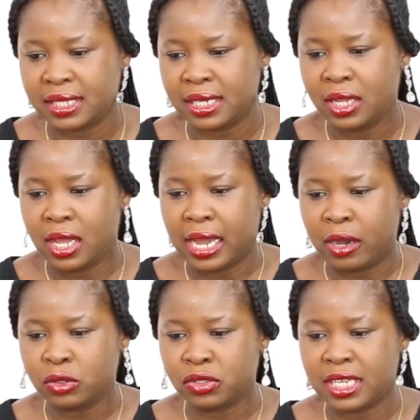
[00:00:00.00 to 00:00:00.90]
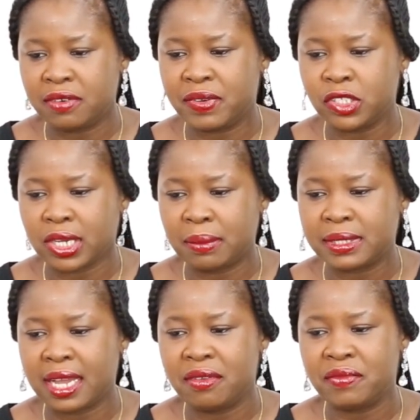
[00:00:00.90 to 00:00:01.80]
Then I also said venture
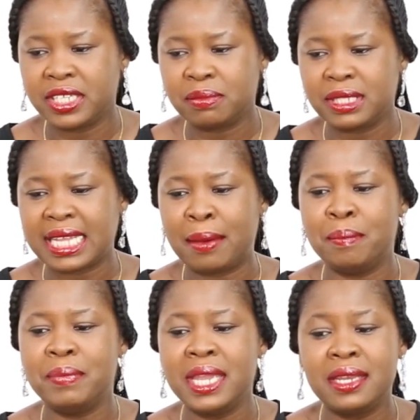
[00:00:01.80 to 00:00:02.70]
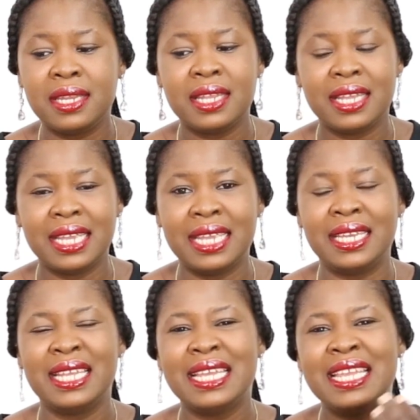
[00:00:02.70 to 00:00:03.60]
capital investment are made
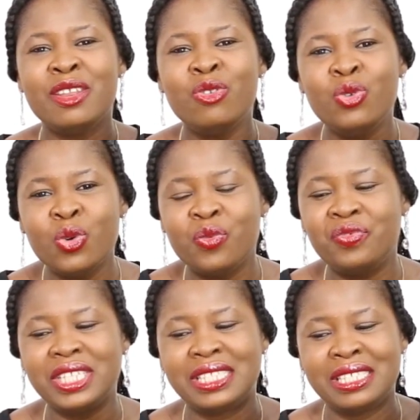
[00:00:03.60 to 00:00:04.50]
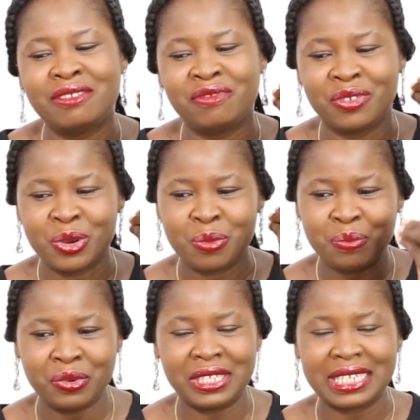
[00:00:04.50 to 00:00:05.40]
in innovative
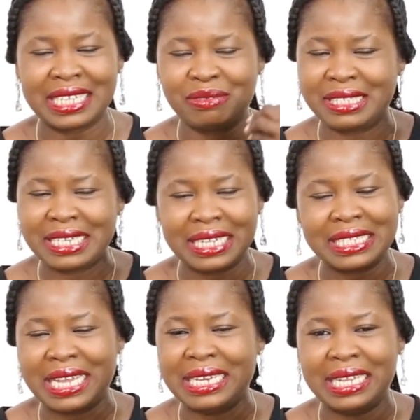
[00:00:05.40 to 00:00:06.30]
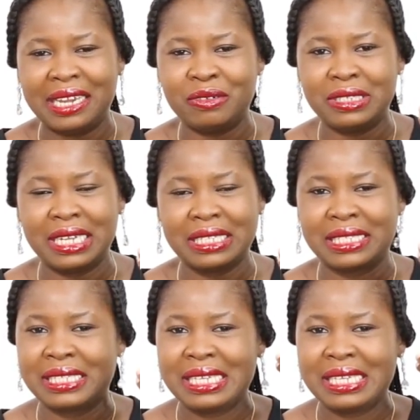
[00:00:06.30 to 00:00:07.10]
projects. I've said that earlier on, that